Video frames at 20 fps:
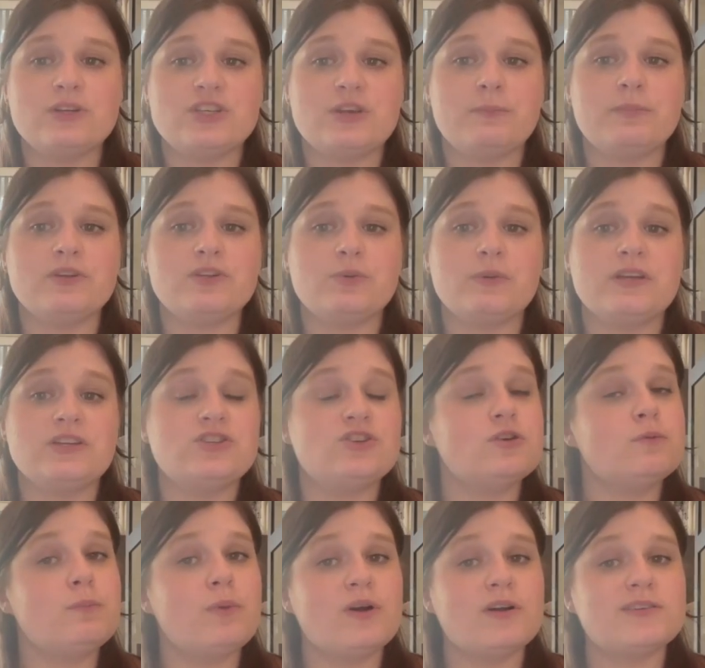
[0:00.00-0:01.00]
it between
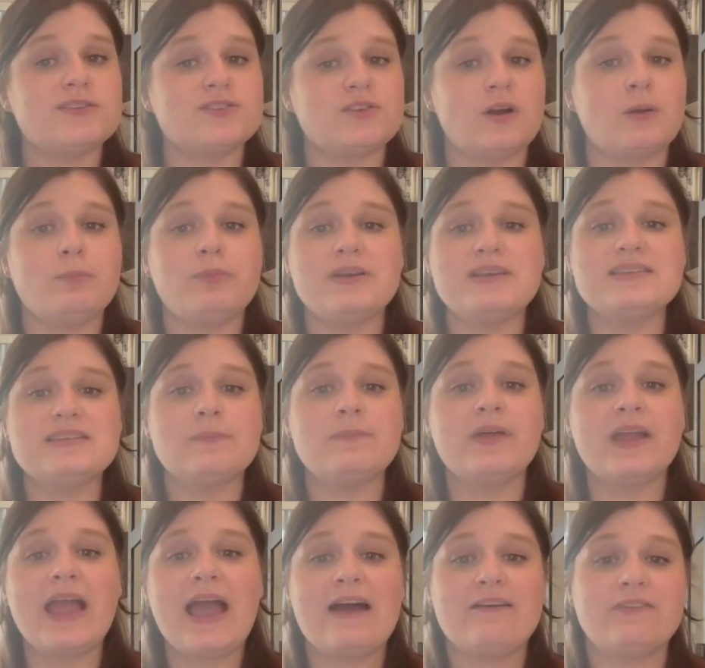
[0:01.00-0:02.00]
two books or place
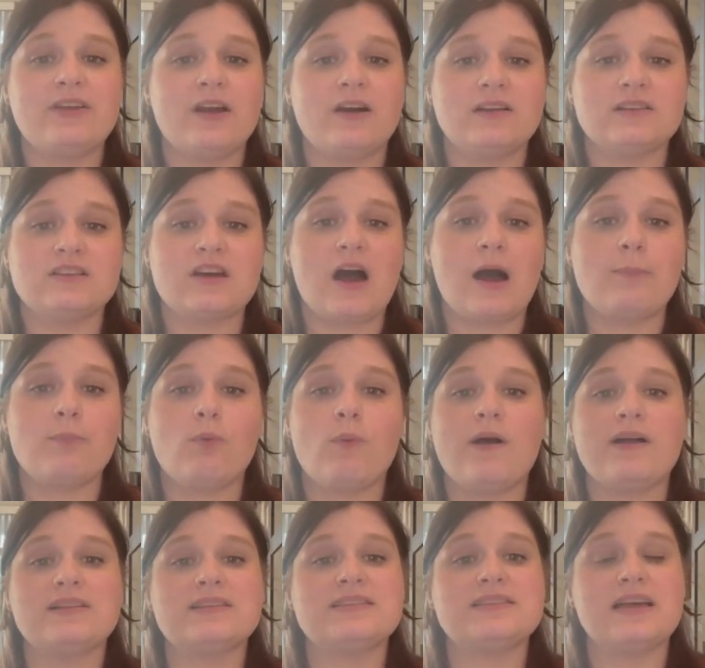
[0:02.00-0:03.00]
something heavy on top
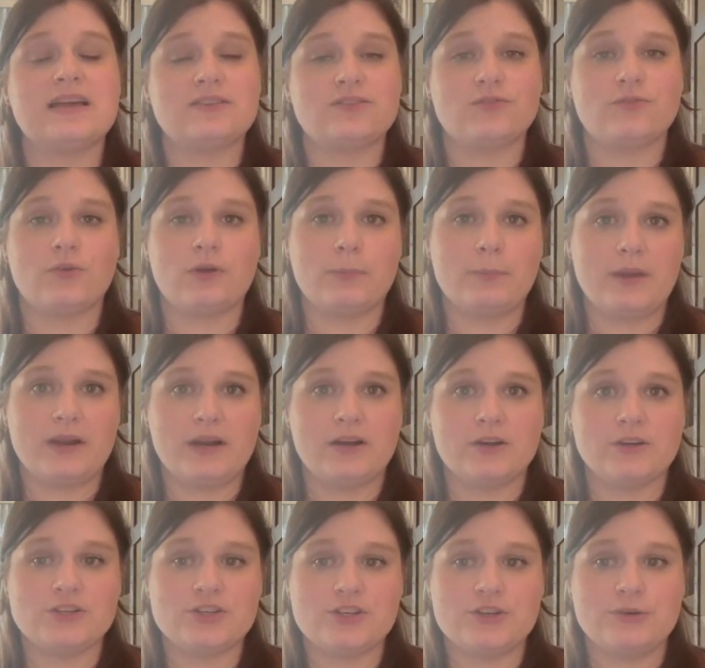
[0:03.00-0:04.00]
while it sets for a minute
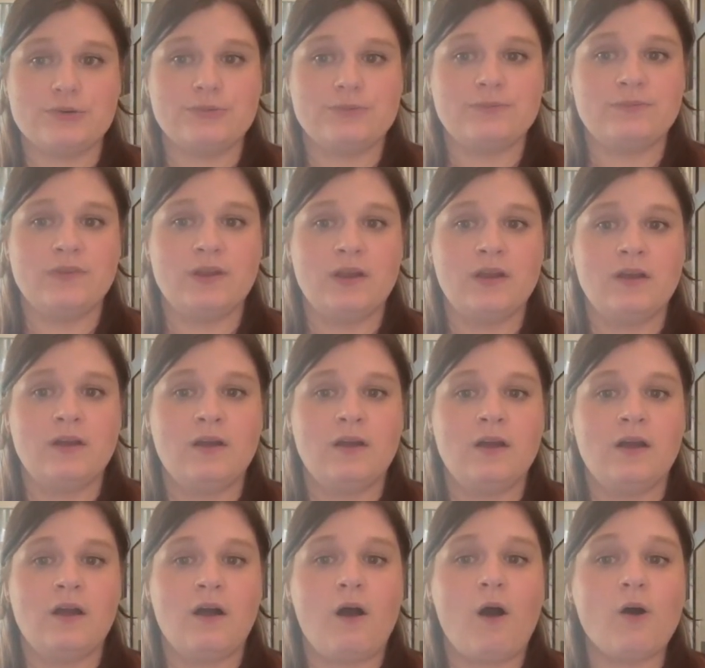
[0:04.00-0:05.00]
or two.
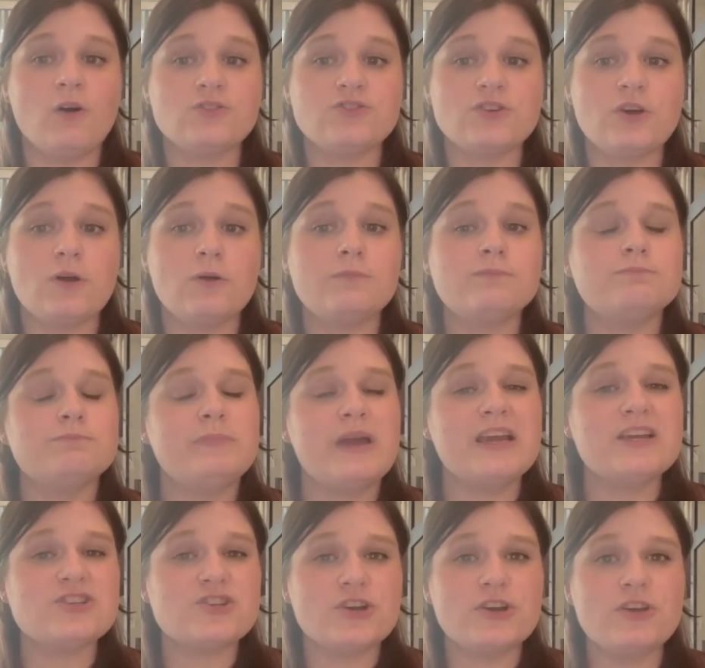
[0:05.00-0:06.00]
Also,
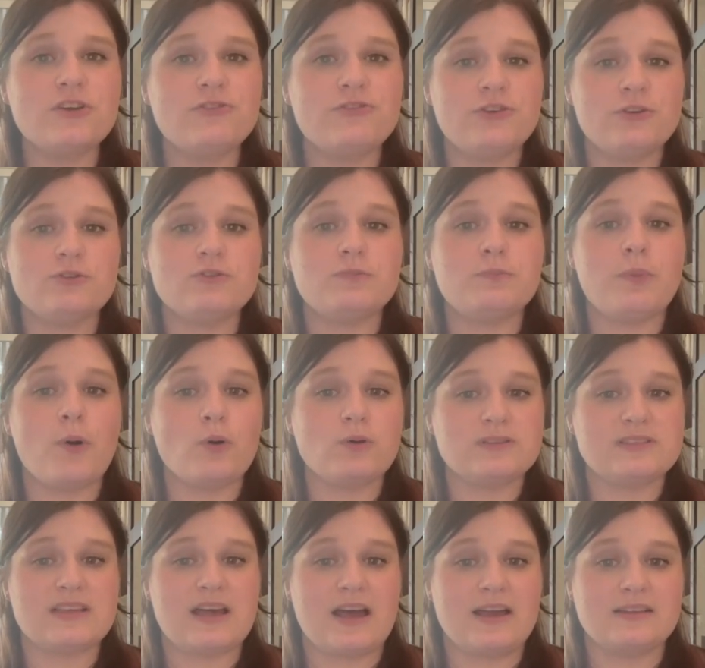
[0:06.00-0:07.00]
make sure you fuse both
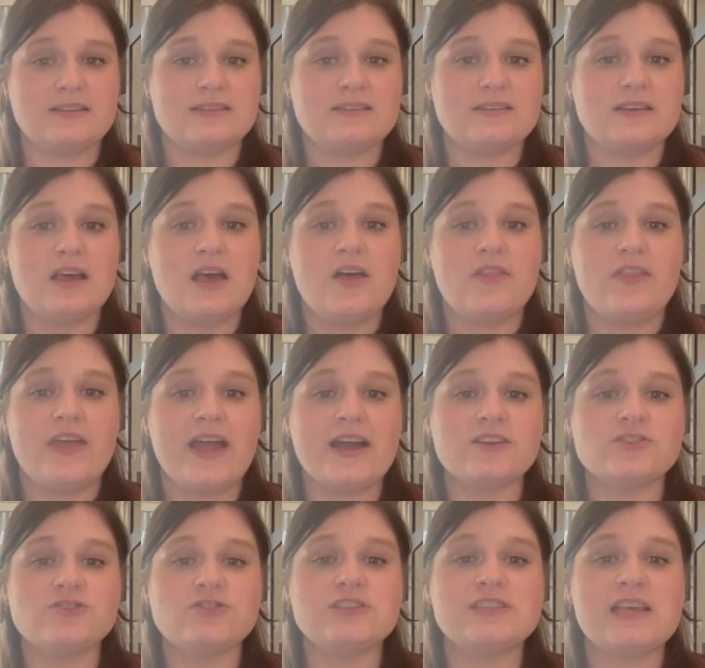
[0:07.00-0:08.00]
sides. The
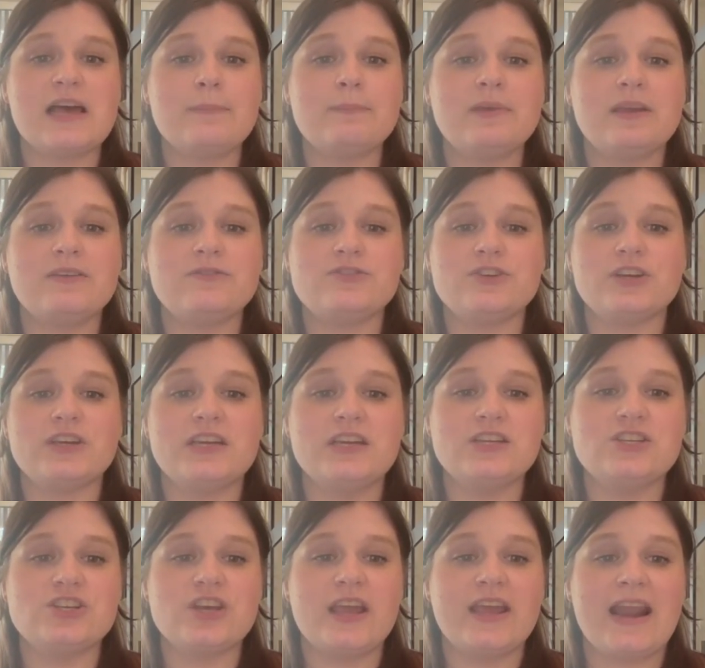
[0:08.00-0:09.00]
extra step gives your
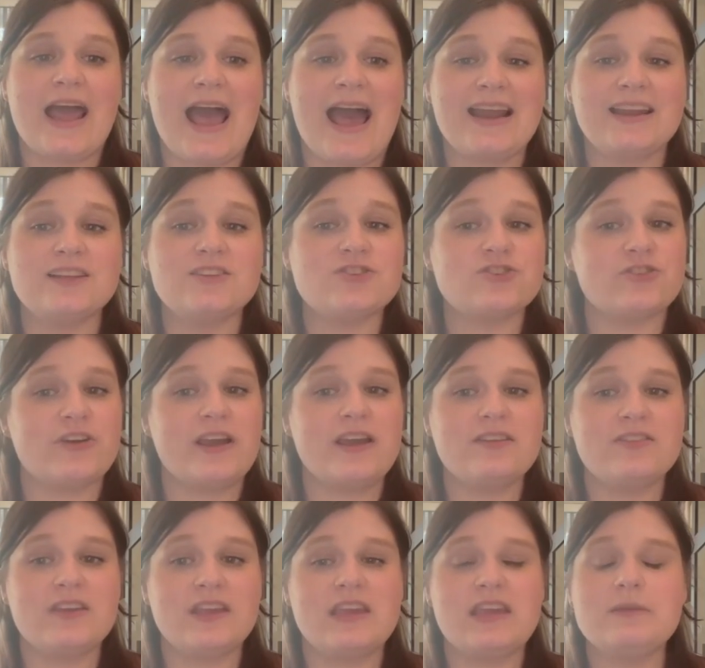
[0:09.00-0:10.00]
keychain added
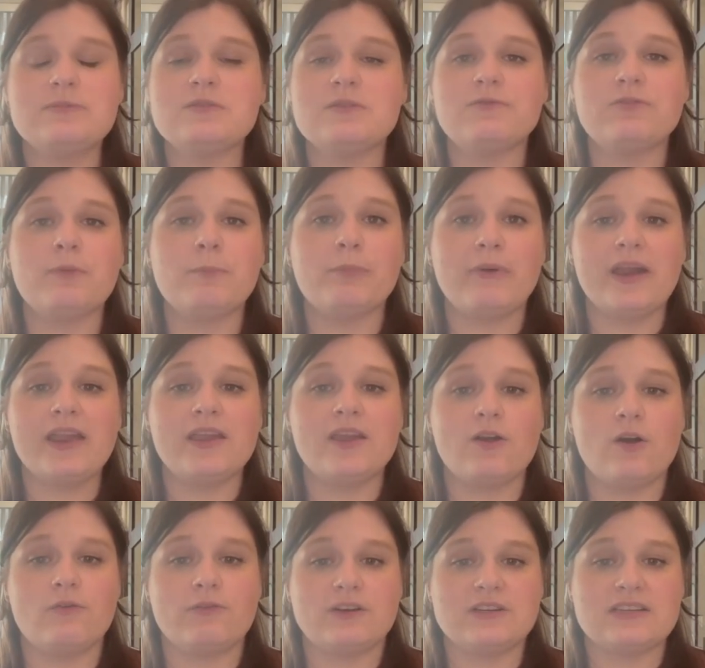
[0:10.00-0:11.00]
strength and keeps it from breaking
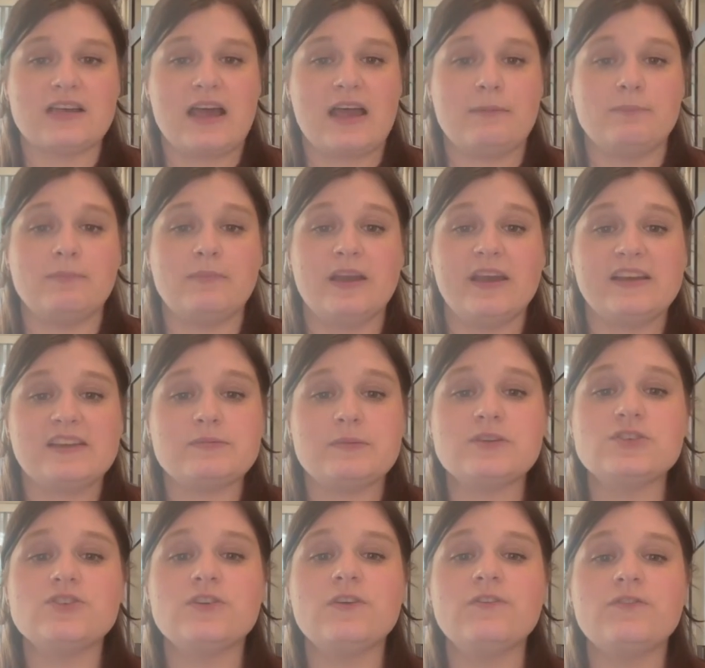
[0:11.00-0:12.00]
over time,
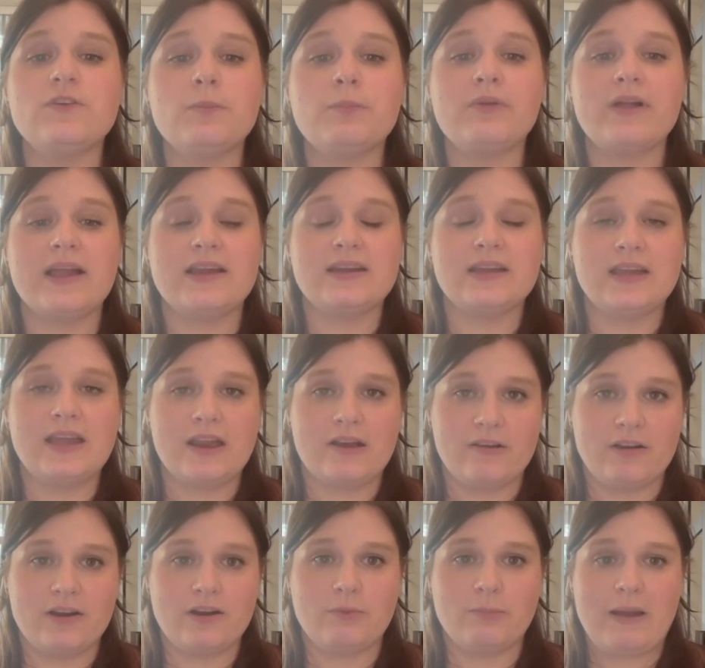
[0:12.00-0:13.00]
especially if you plan to
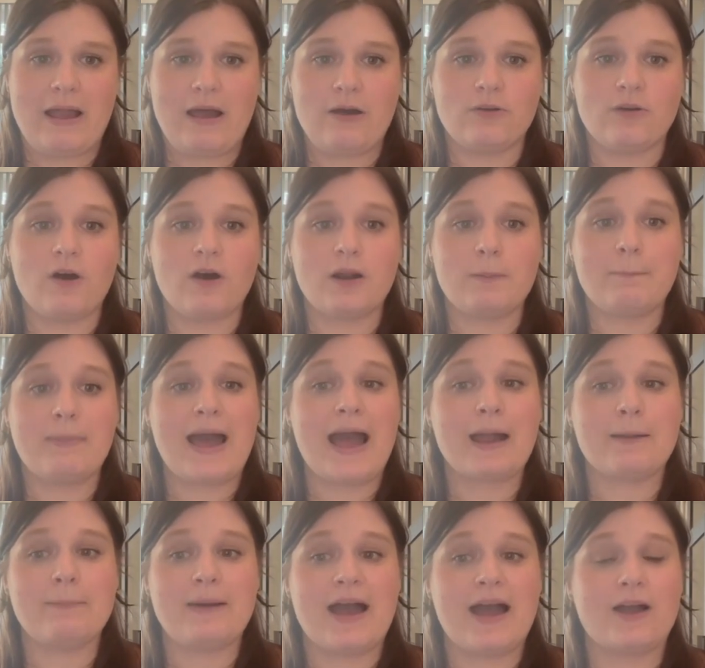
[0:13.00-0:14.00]
carry it around on a
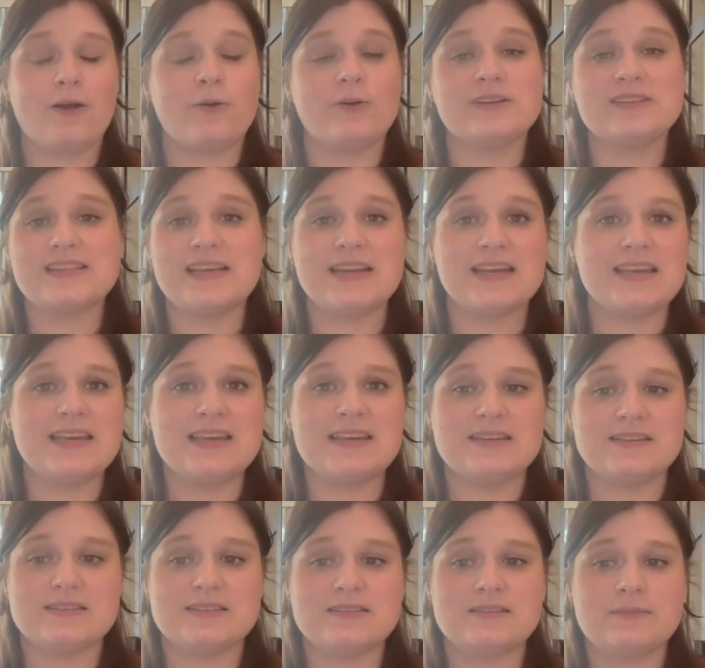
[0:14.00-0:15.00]
backpack or a set of
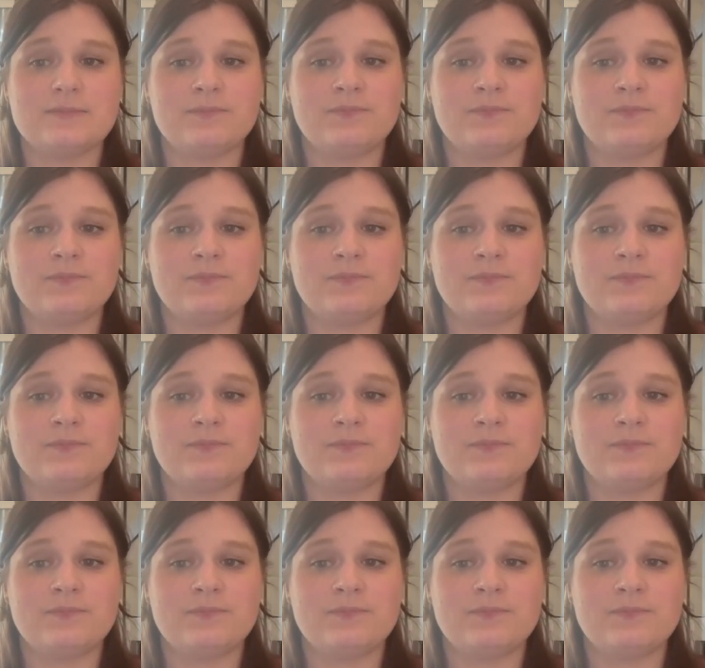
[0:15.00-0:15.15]
keys.